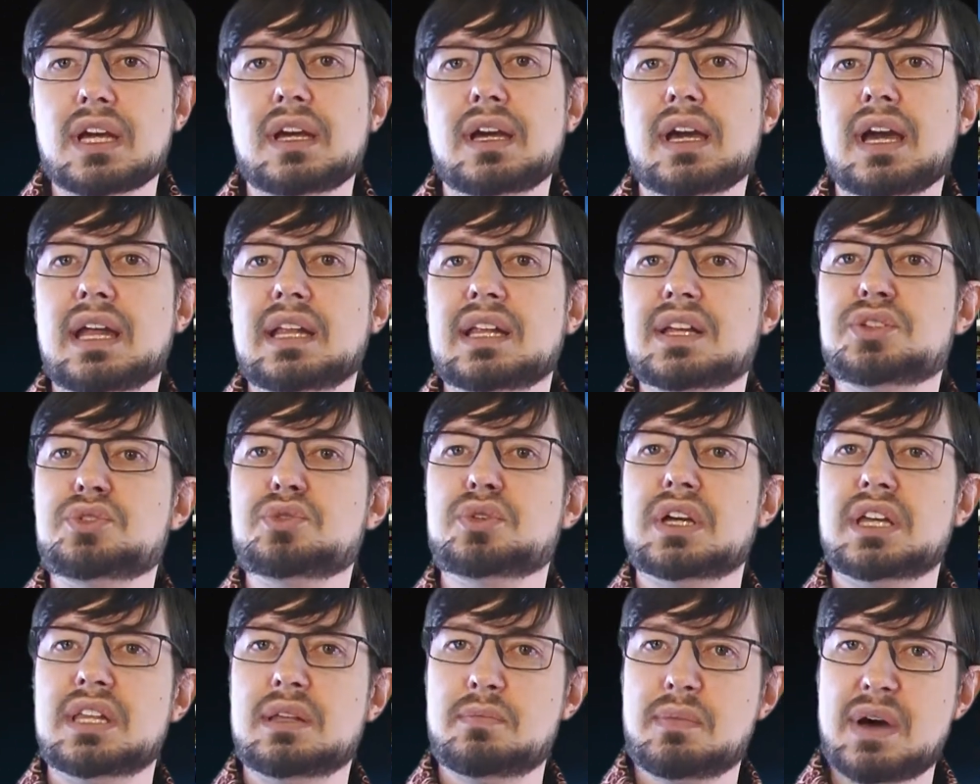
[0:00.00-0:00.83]
And as you
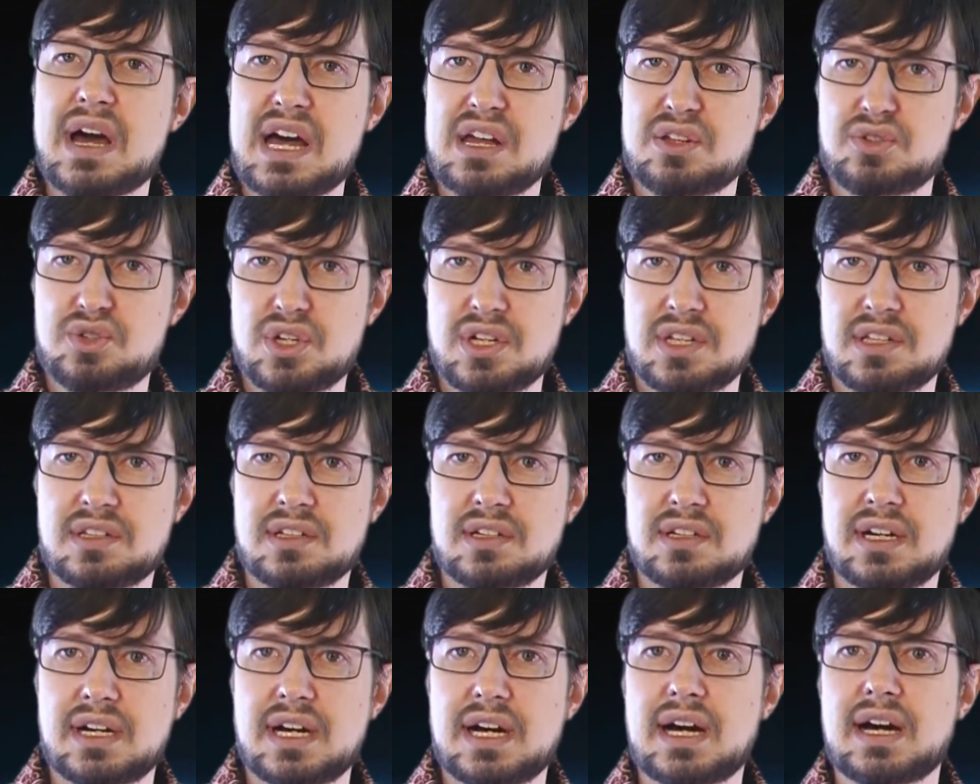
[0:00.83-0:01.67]
can imagine,
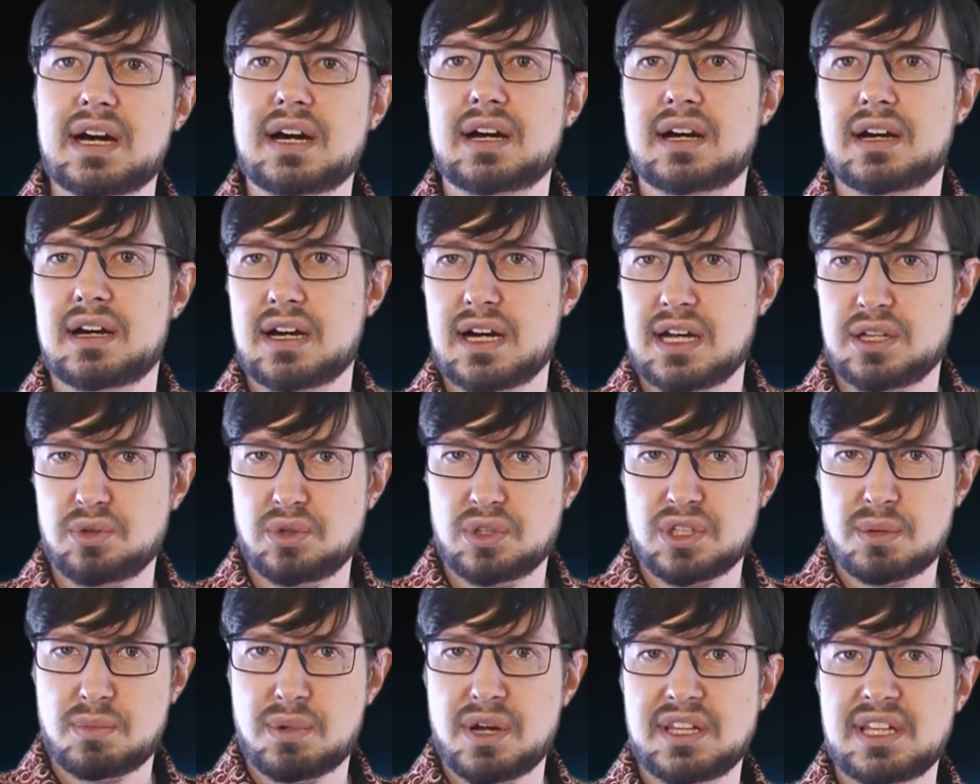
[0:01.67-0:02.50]
I
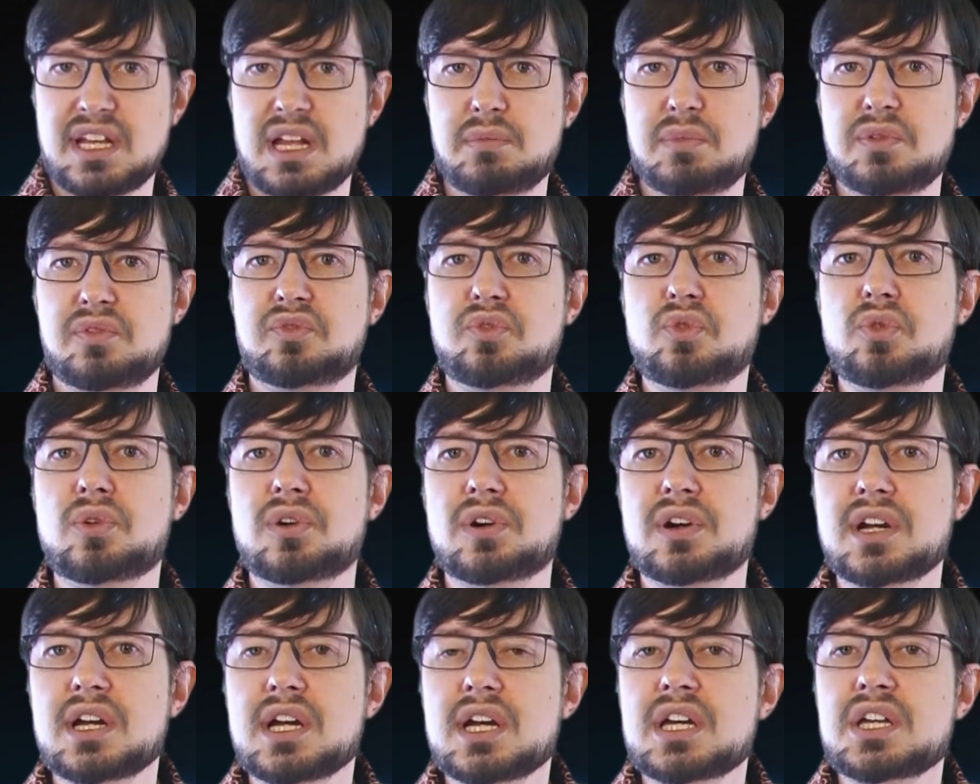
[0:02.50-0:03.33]
talked about that
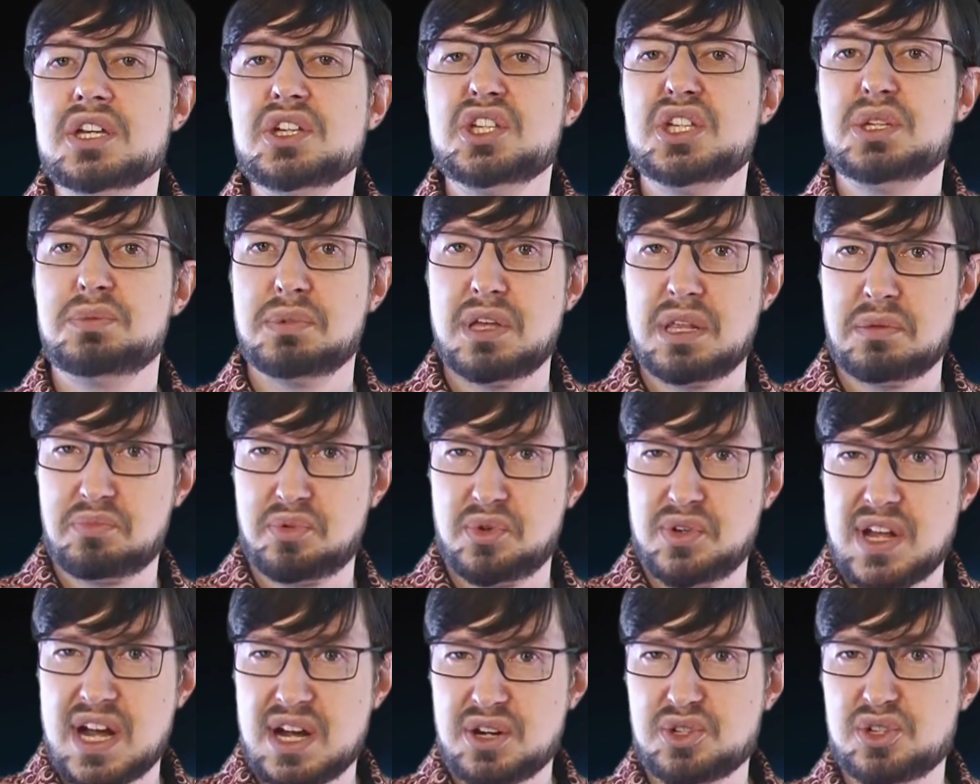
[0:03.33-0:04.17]
before, cement
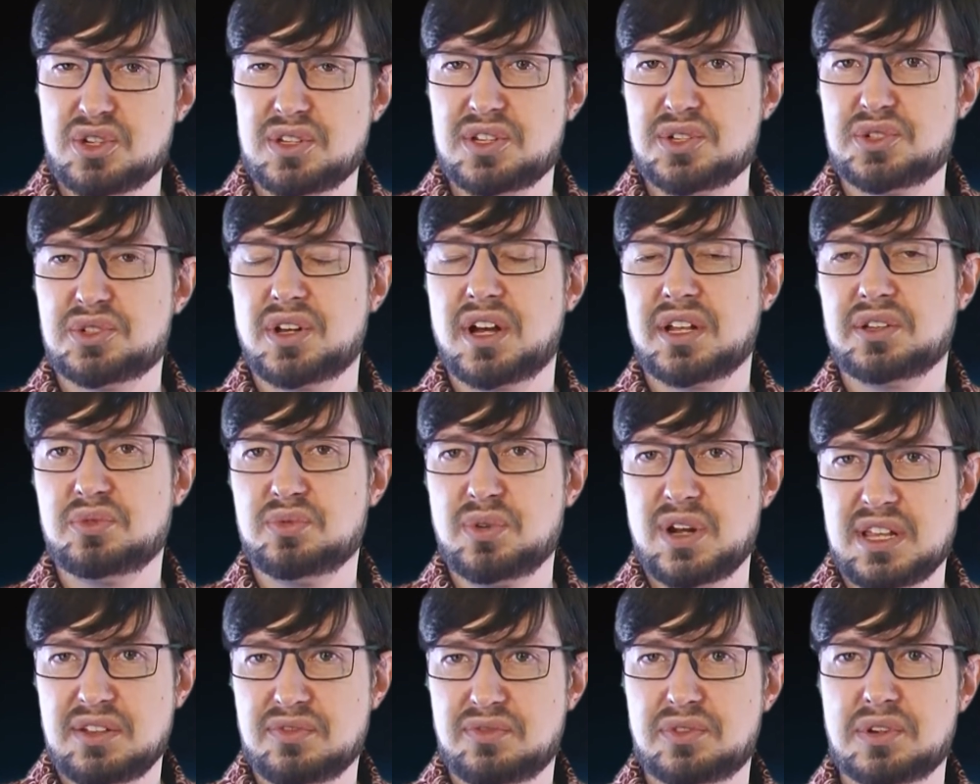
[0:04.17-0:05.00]
production is not
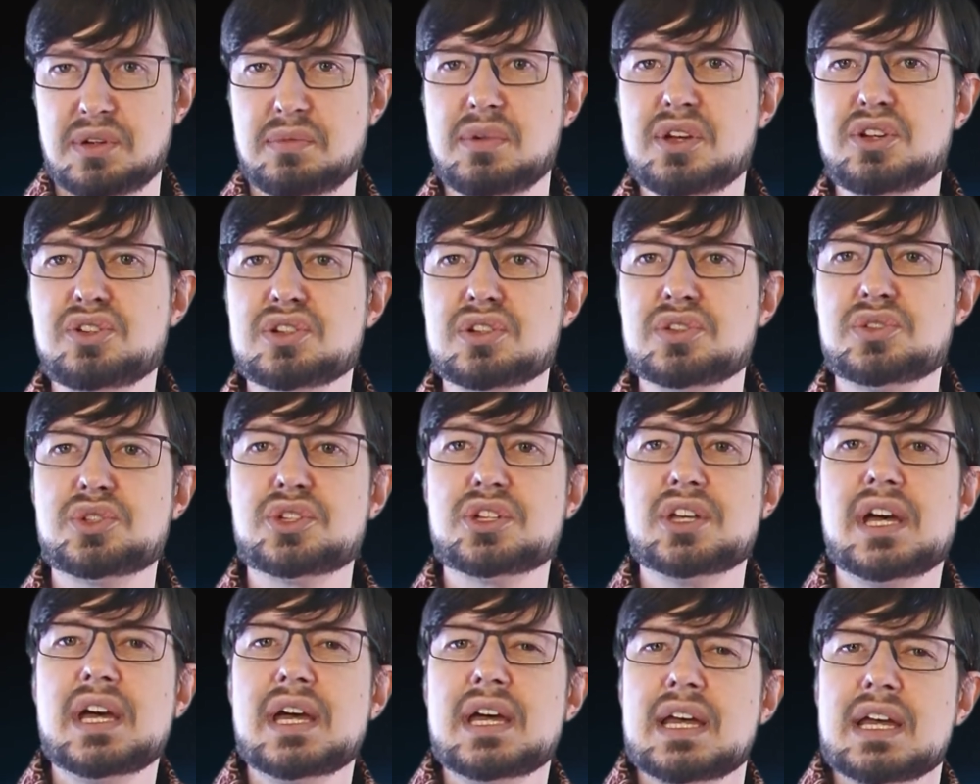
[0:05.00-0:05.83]
great for emissions.
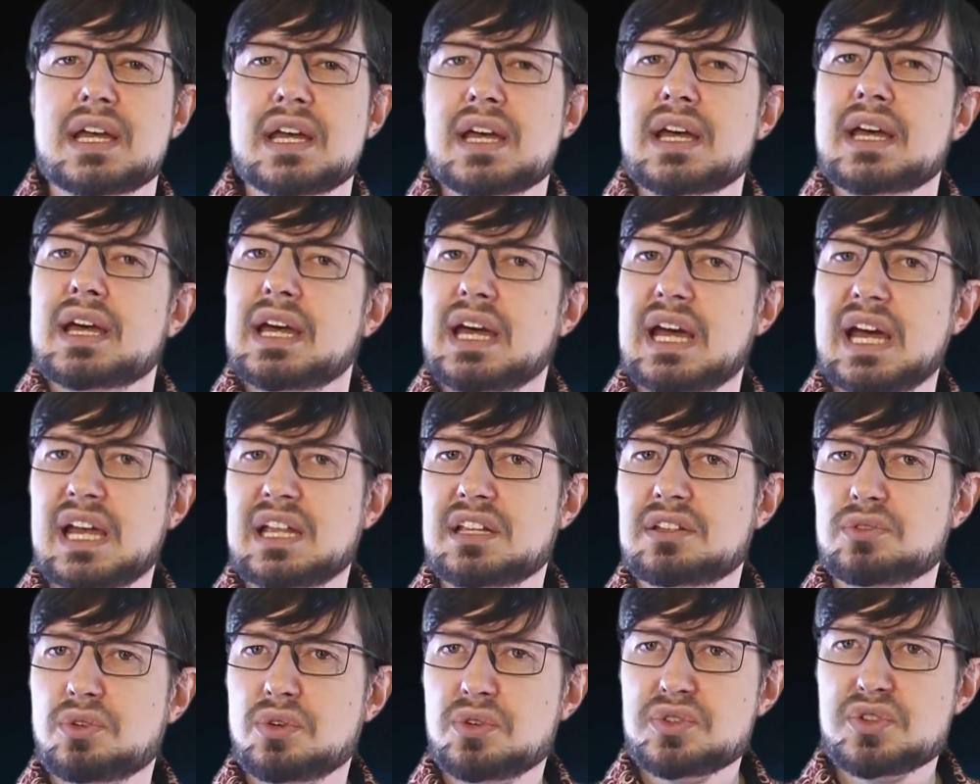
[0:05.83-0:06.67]

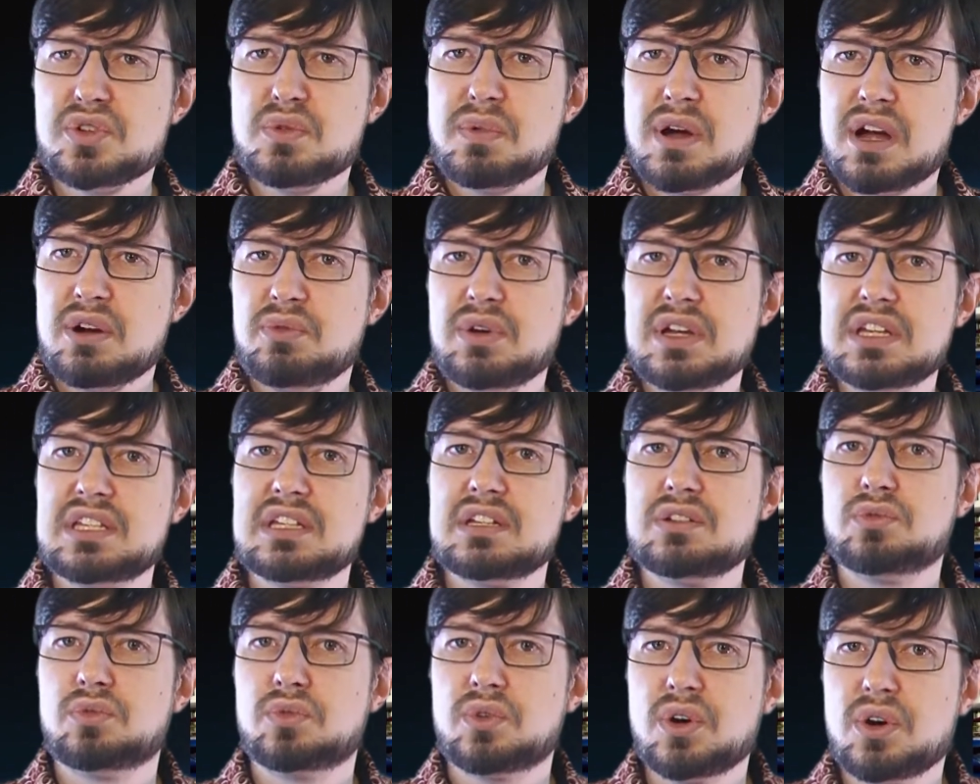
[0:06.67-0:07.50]
And also by
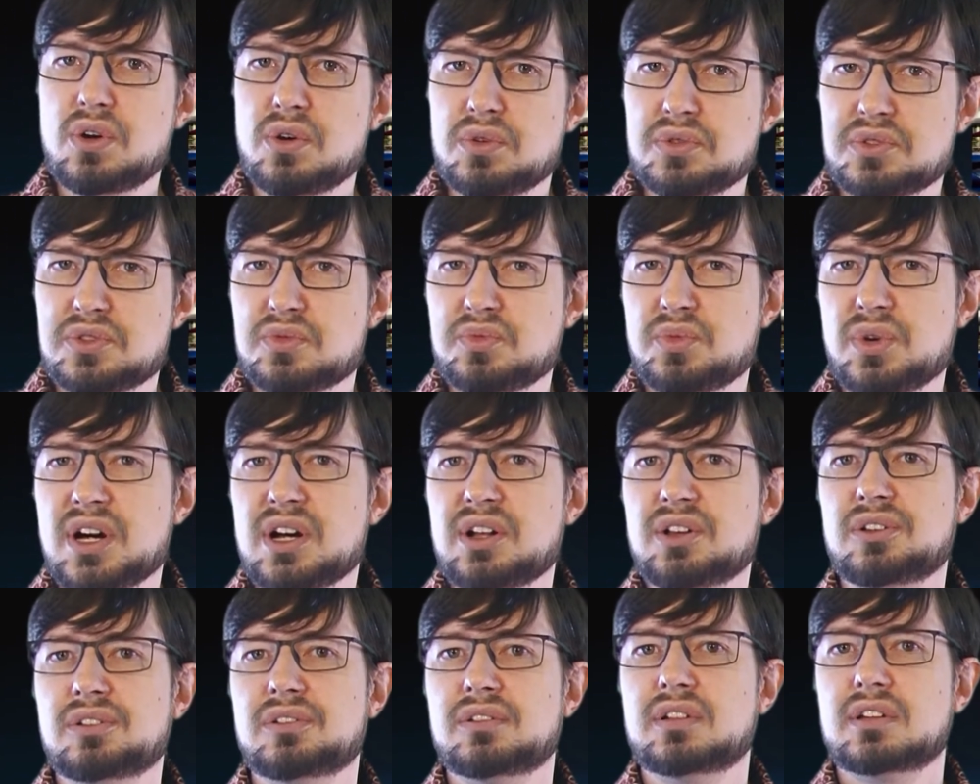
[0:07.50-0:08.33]
raising the roads,
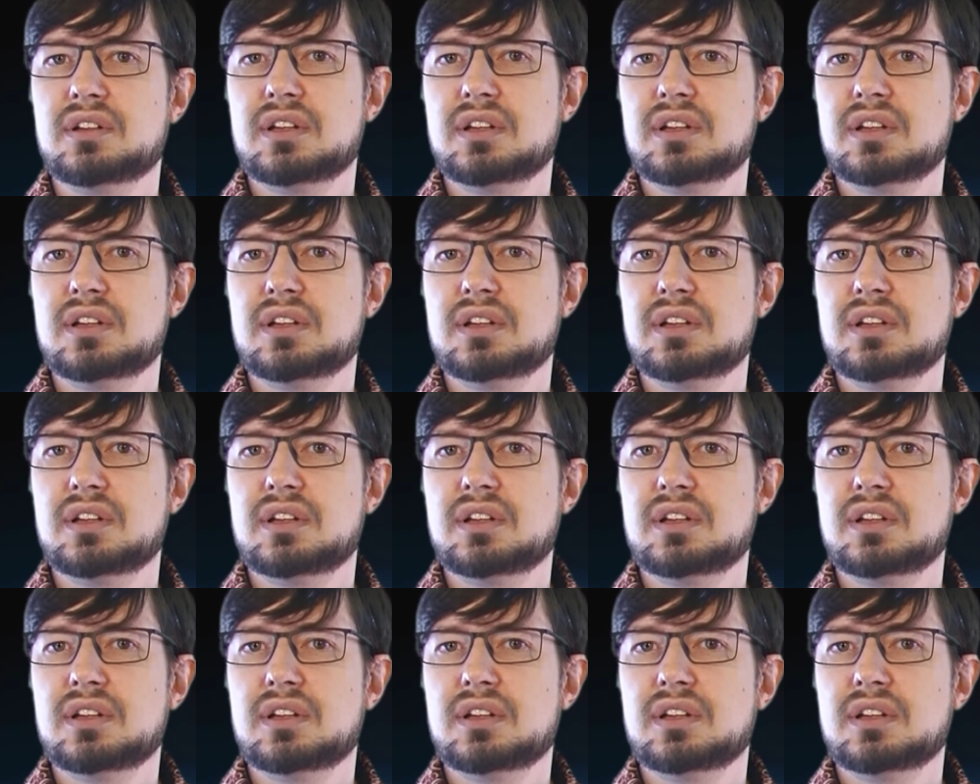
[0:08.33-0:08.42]
well,